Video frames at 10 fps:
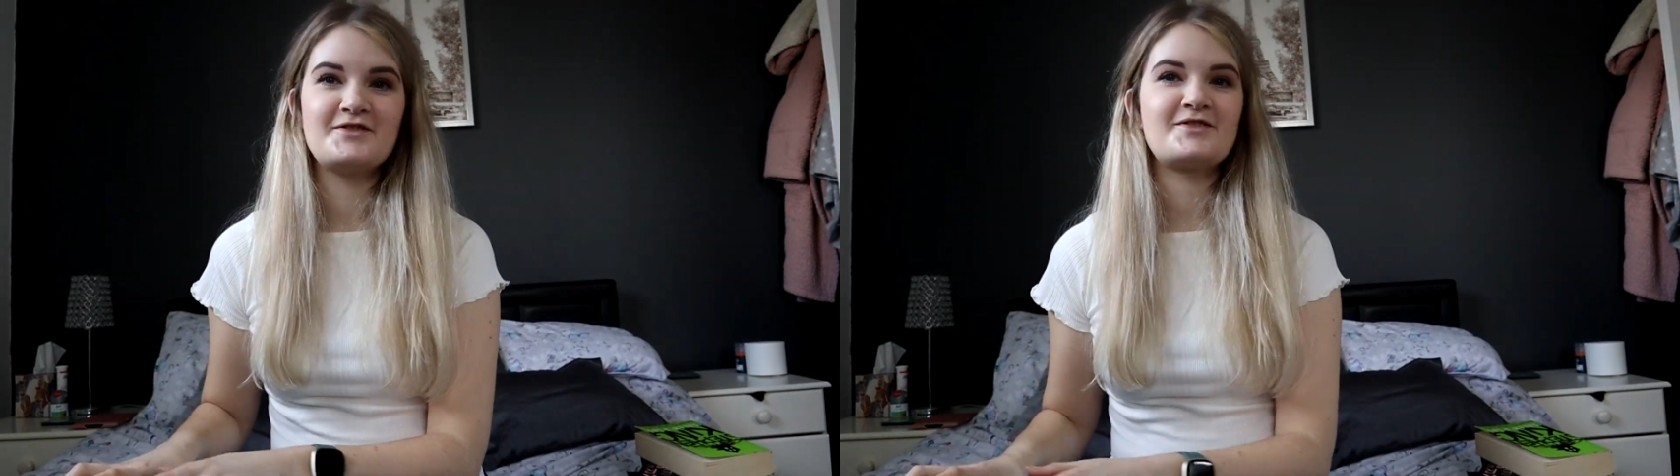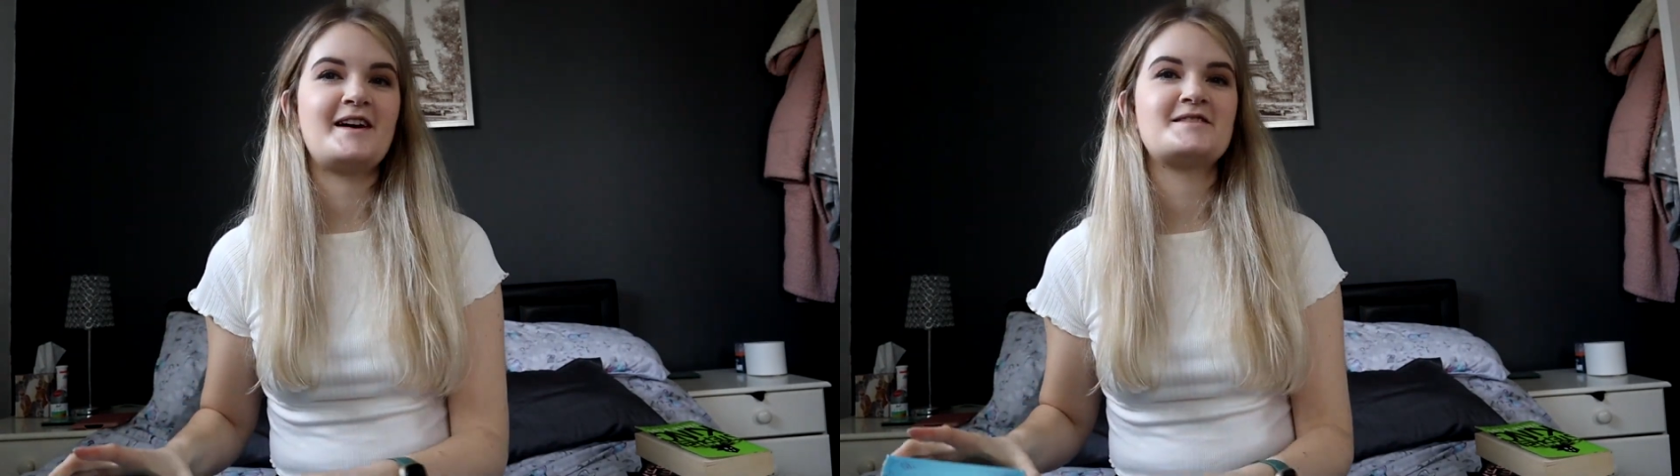
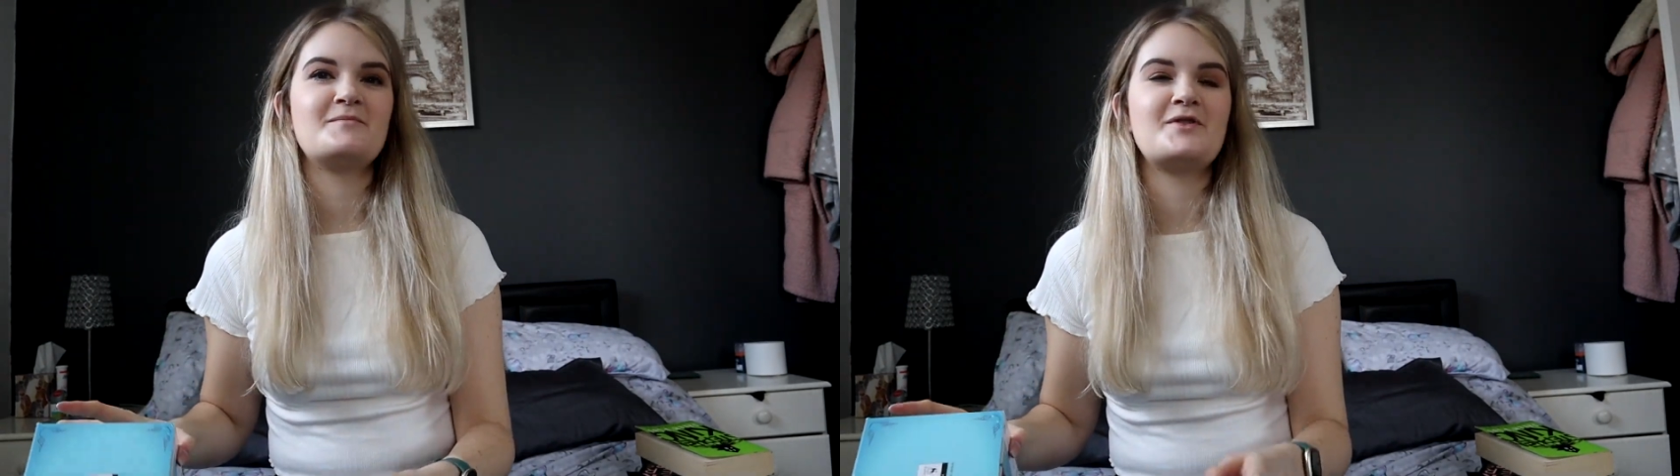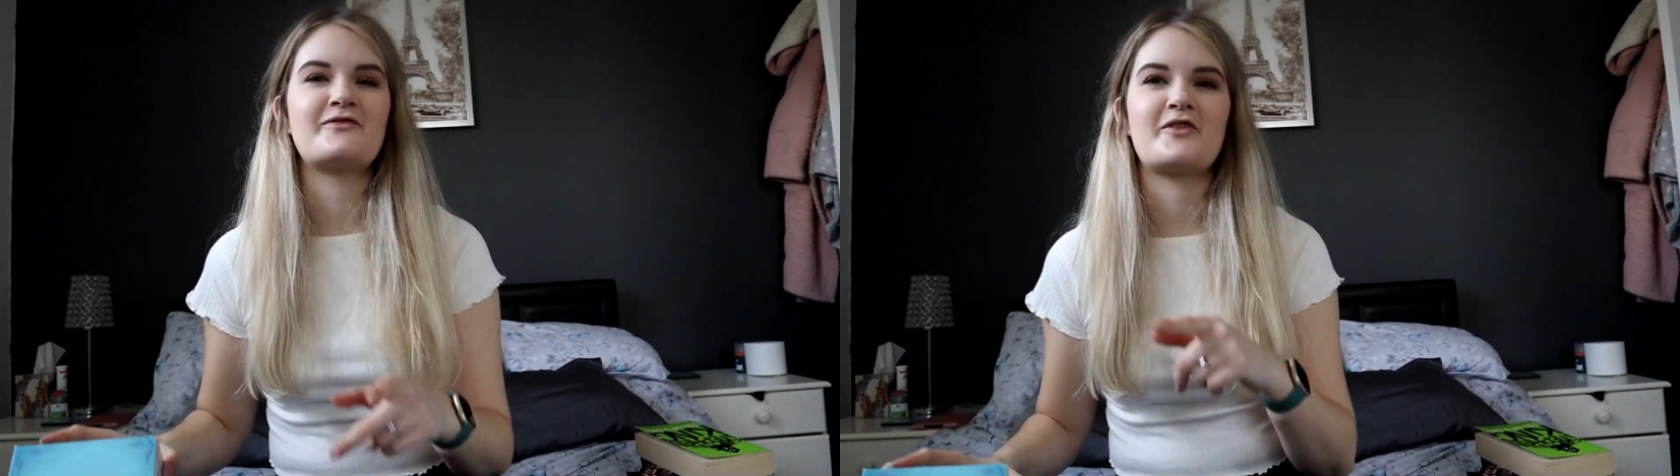so I had to
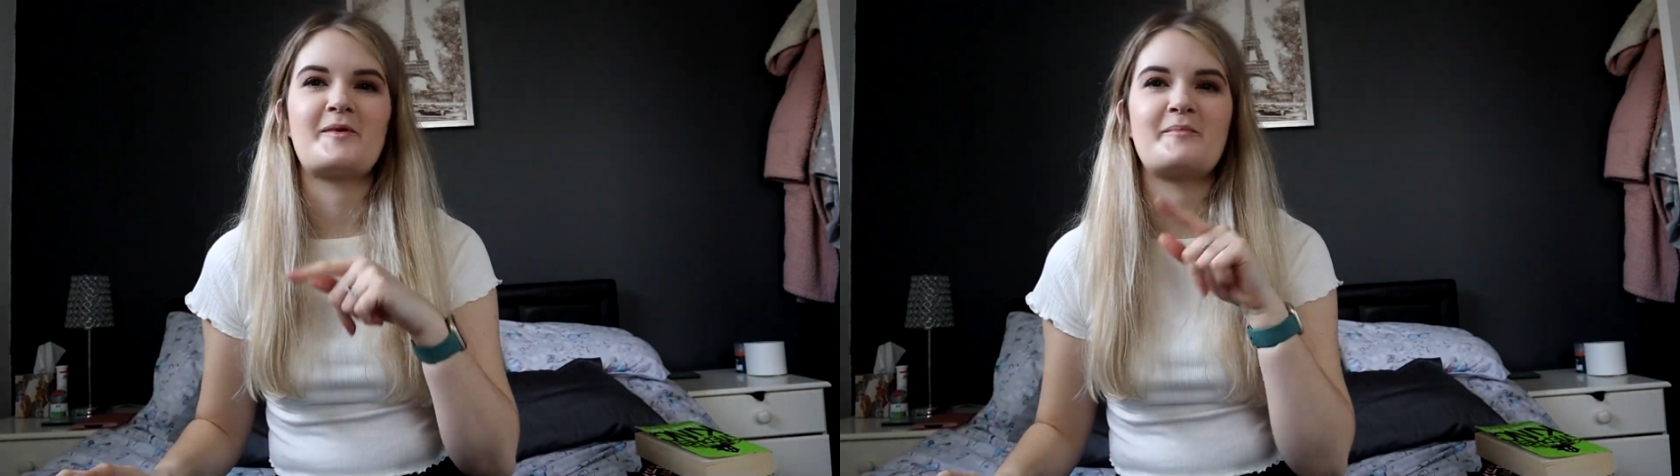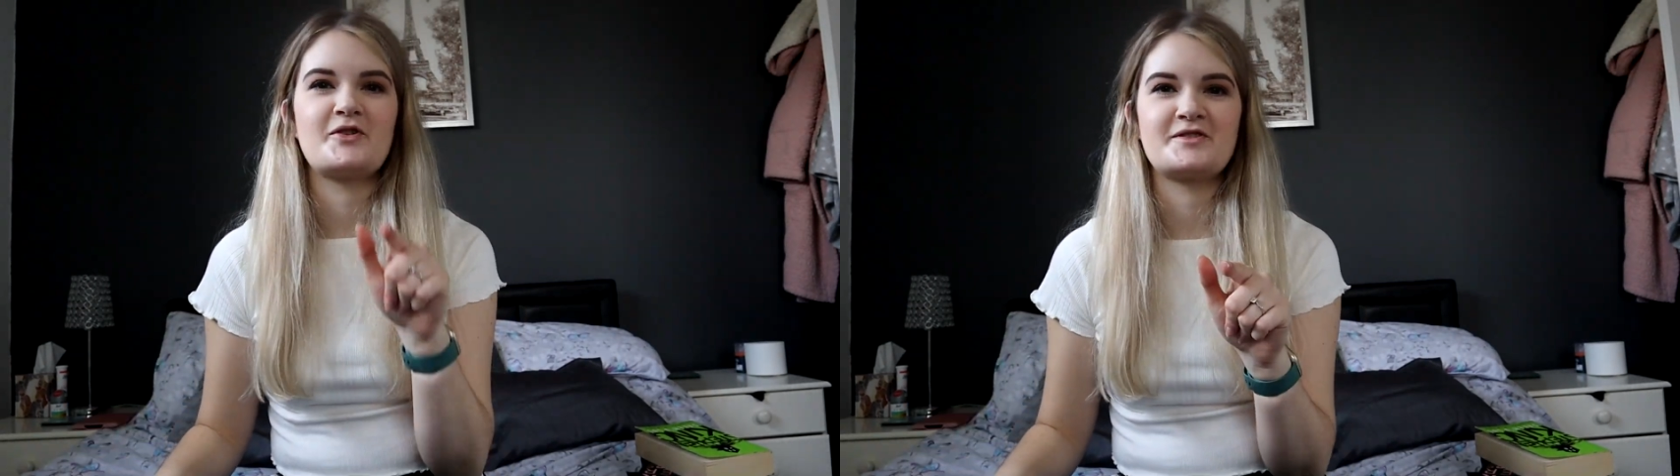move them
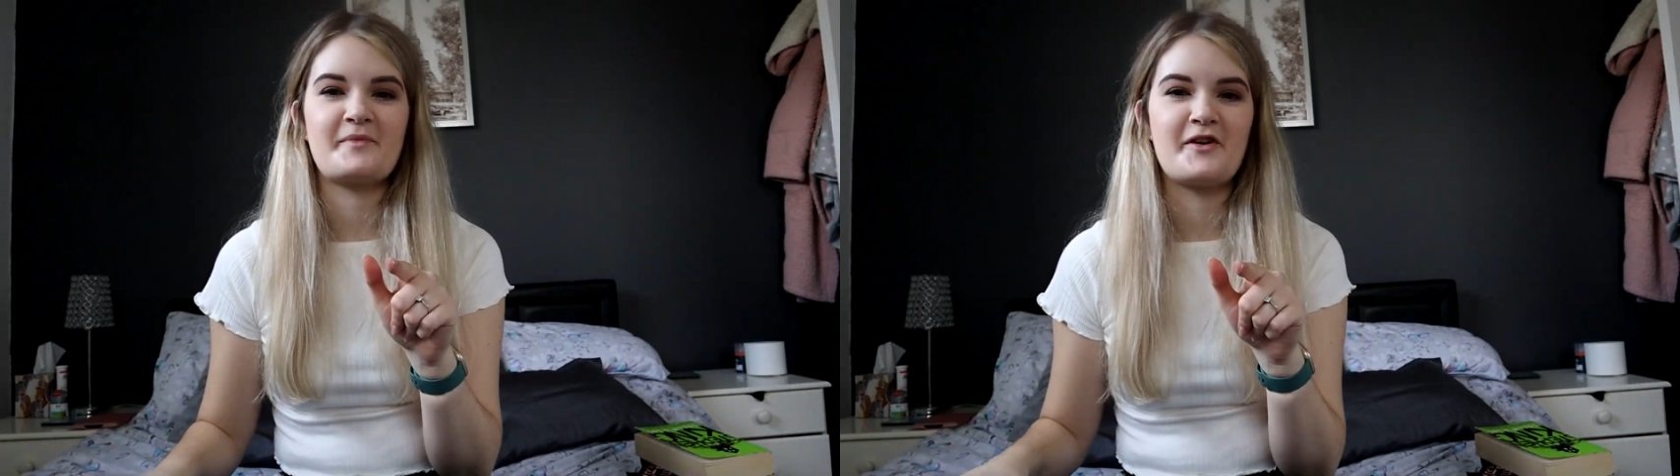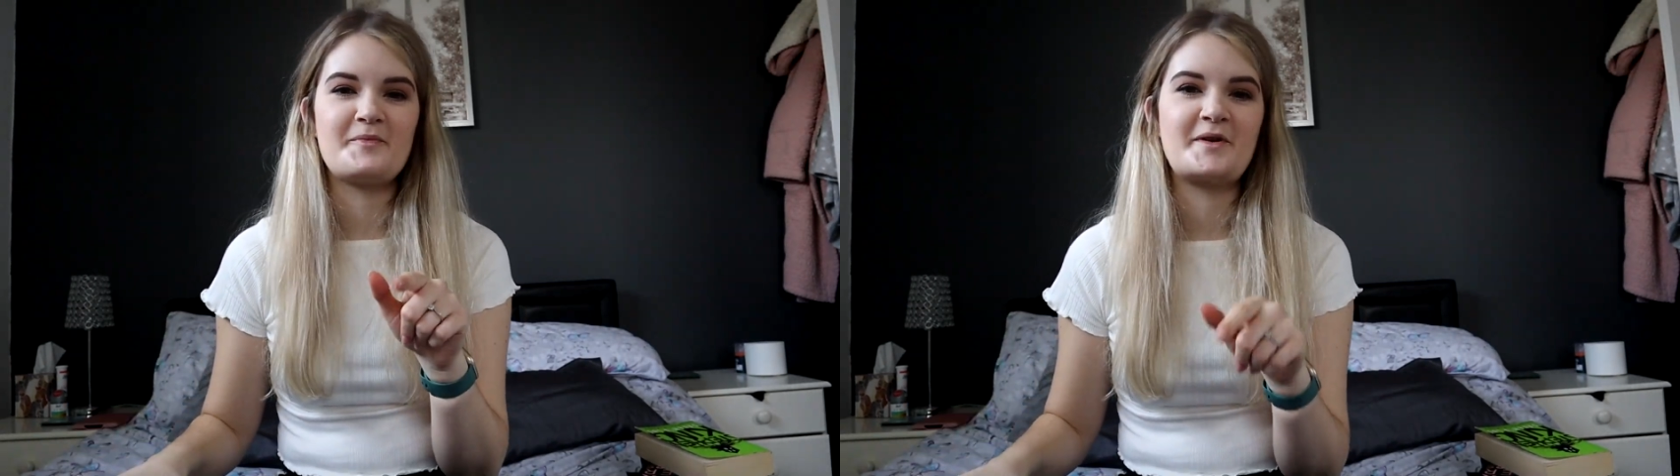and put some
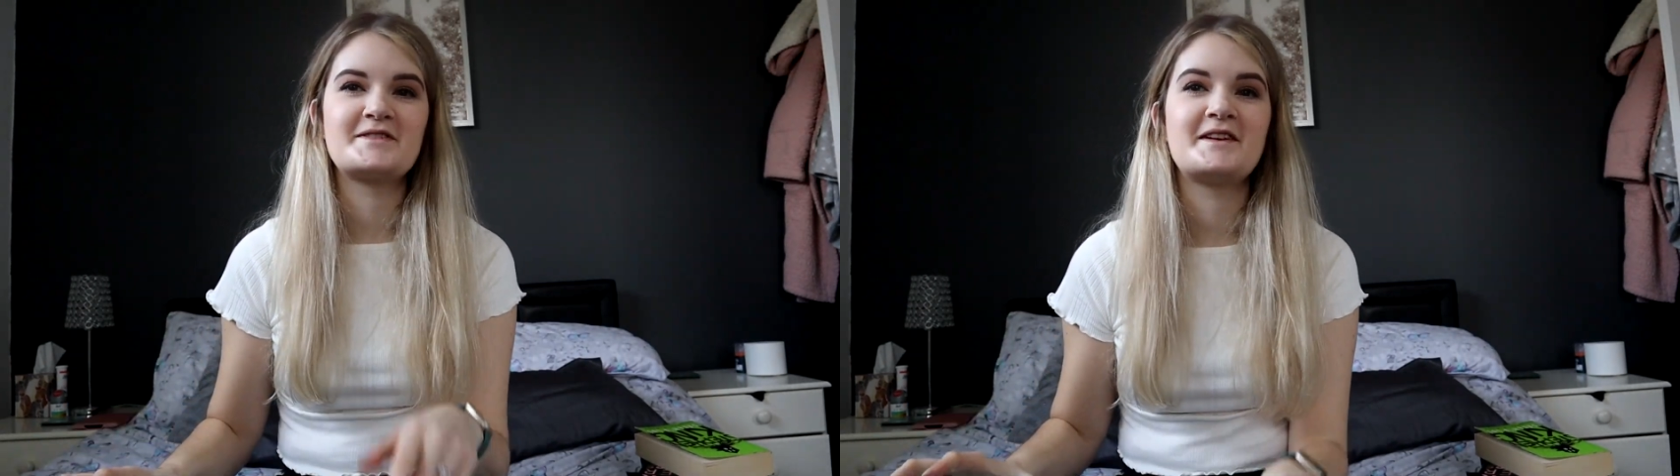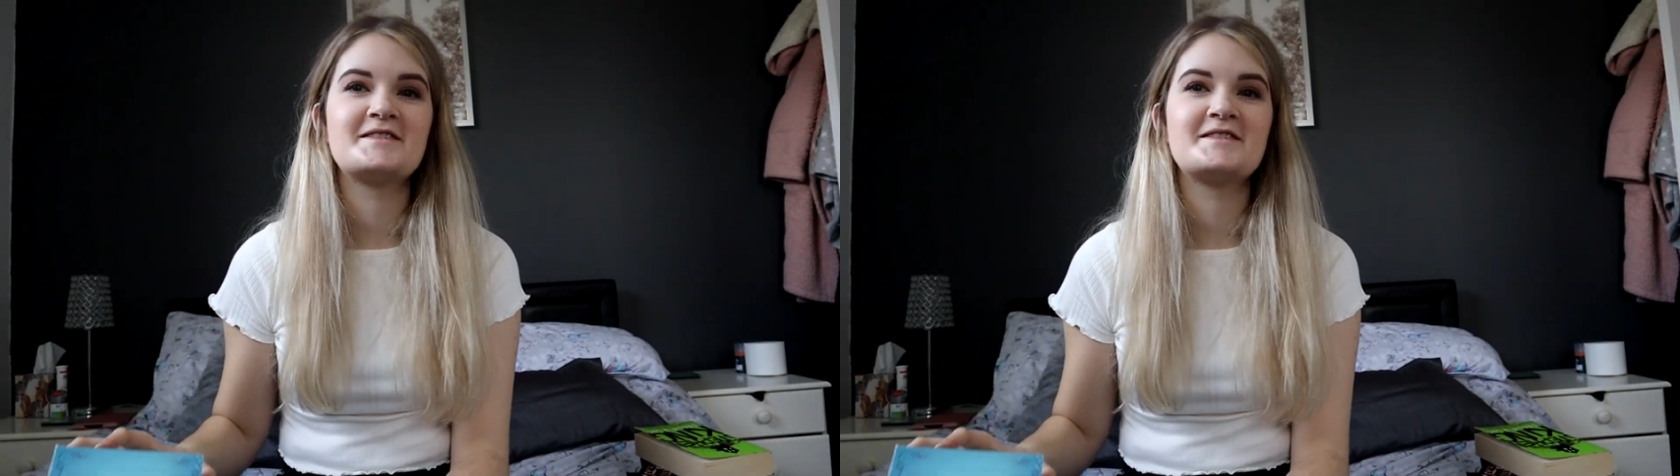other books